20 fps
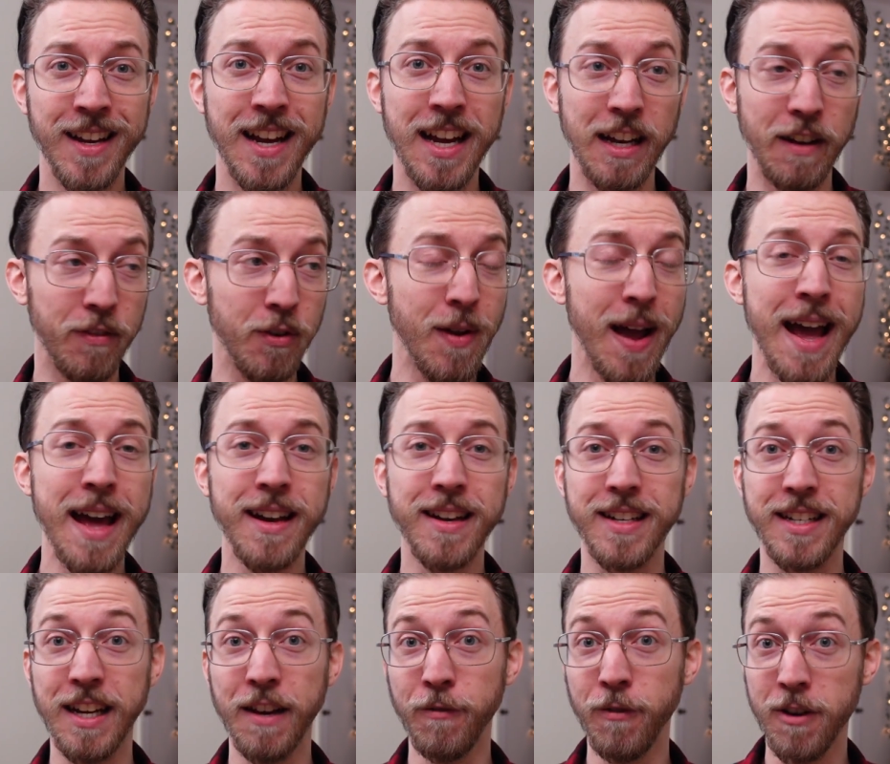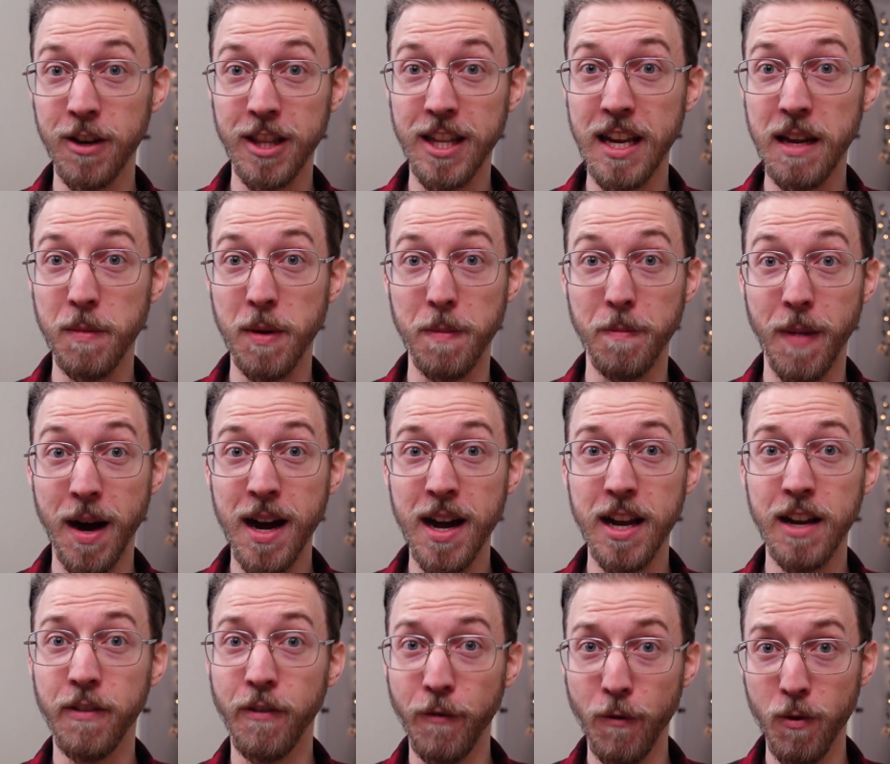And if you had a different theme in
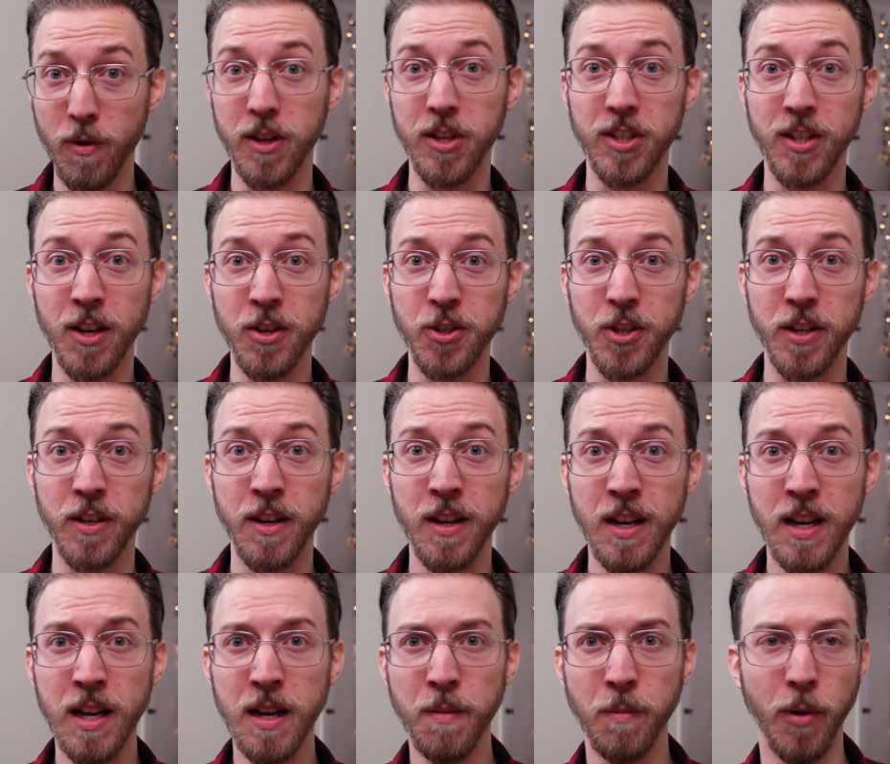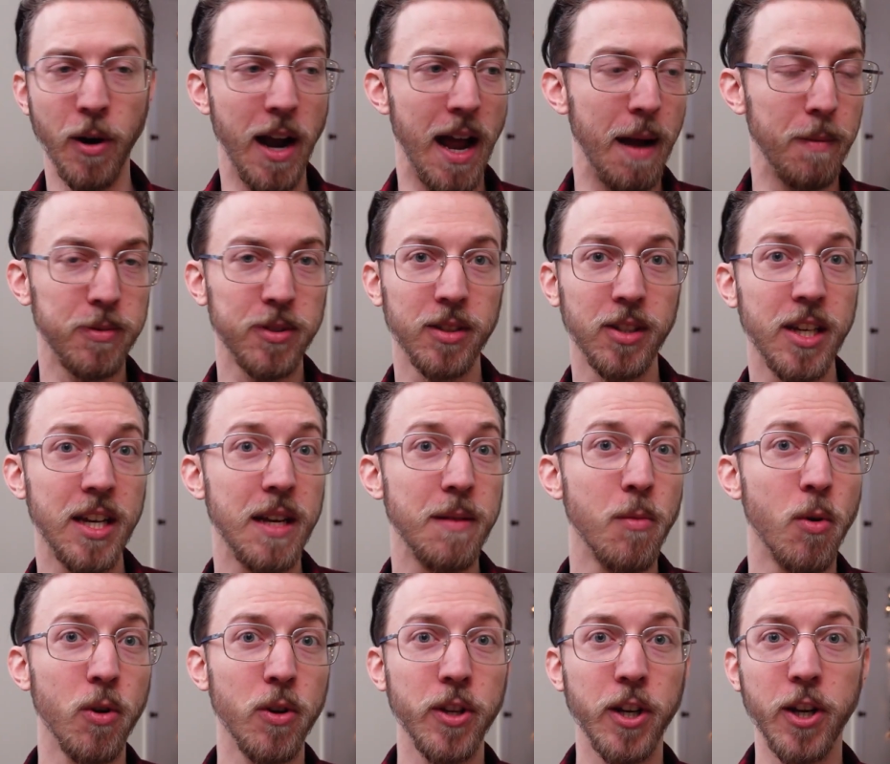mind for this dungeon, perhaps leaning
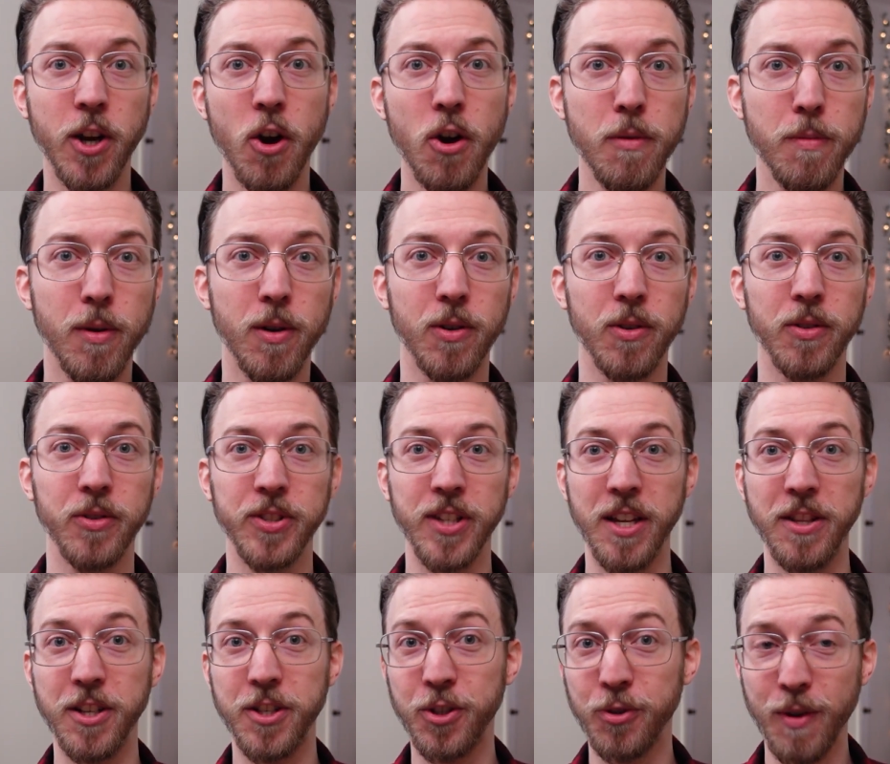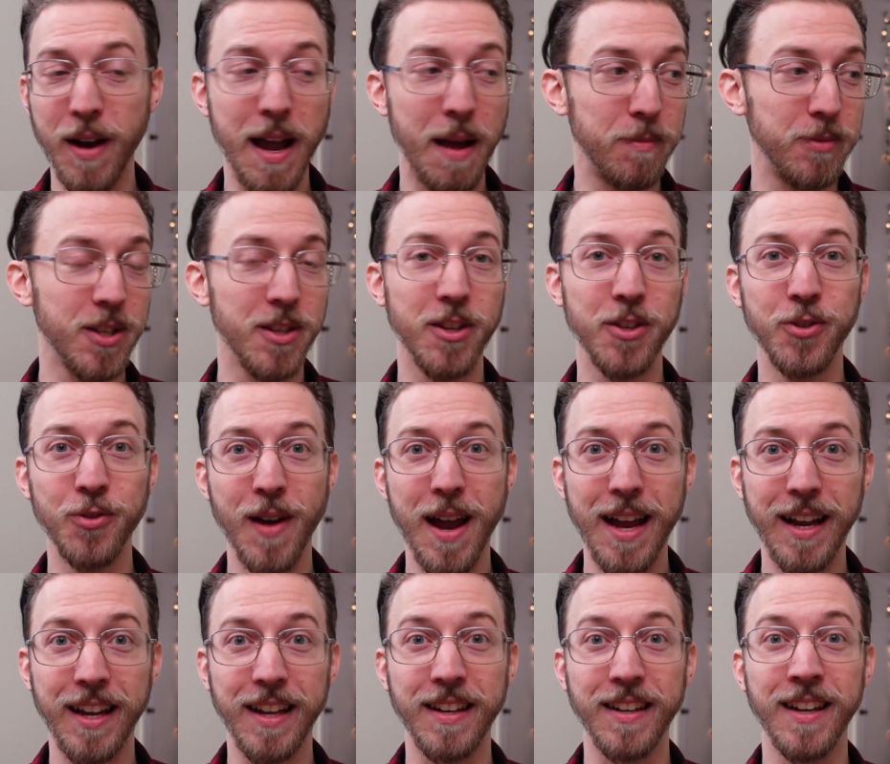more on the kobolds and the traps and the
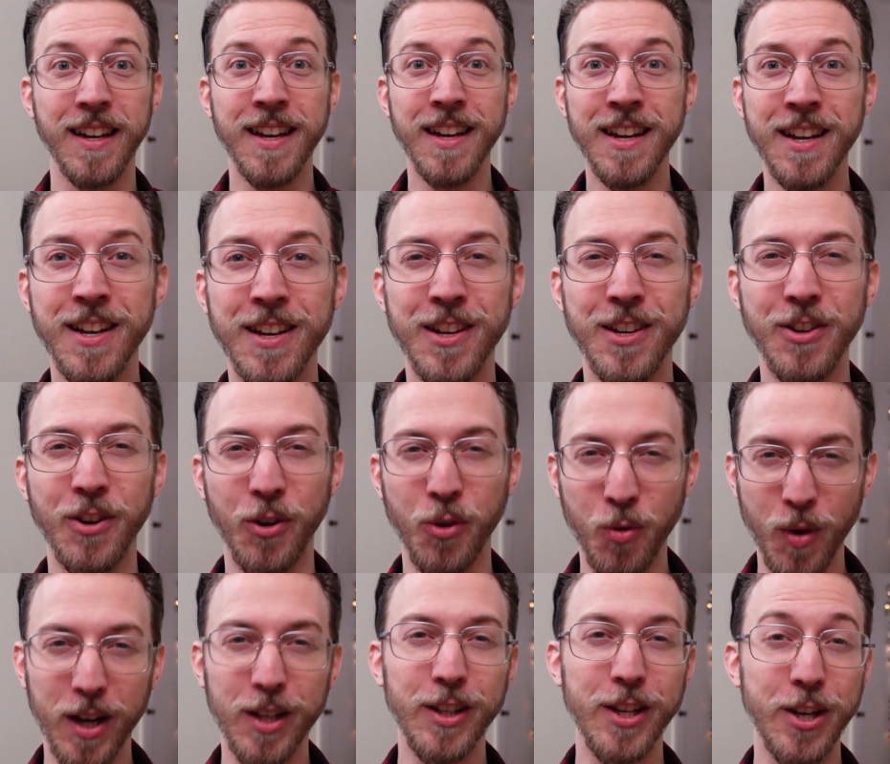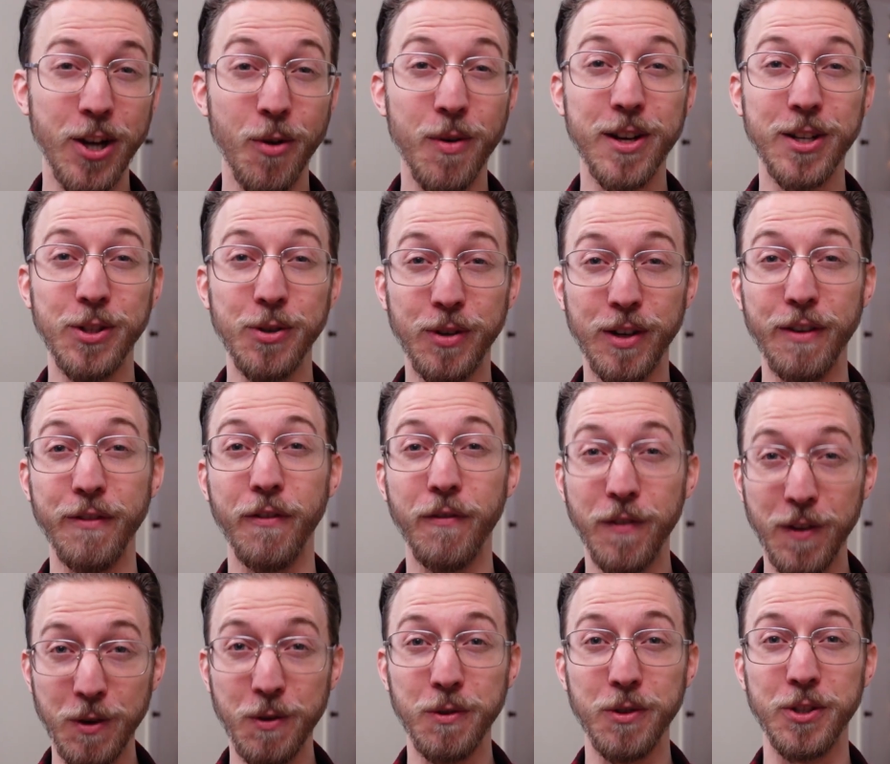dragon, you're quickly going to
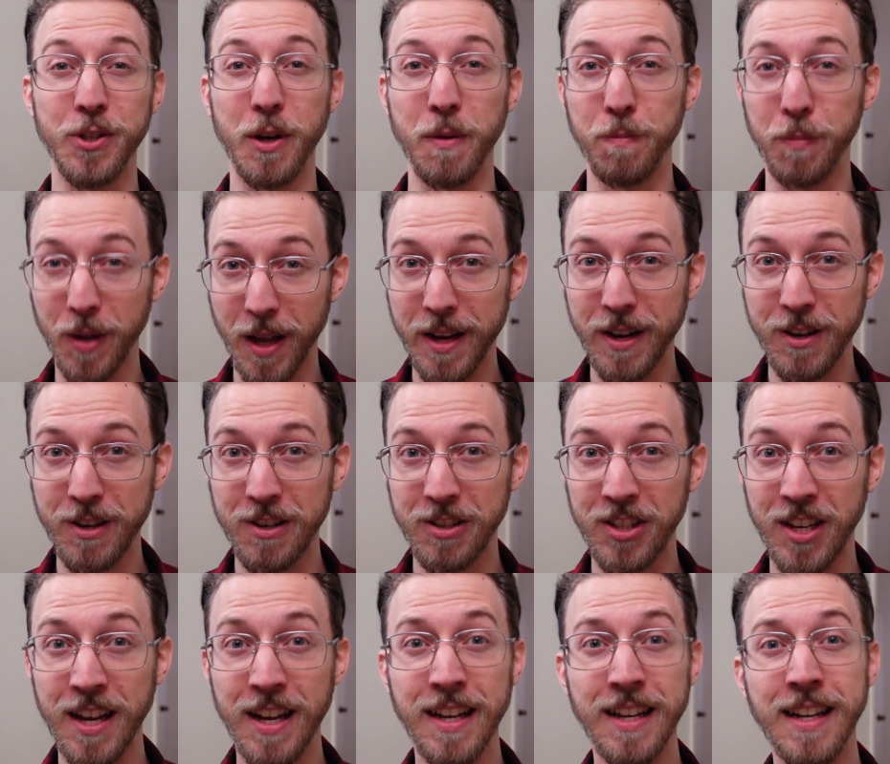confuse your players.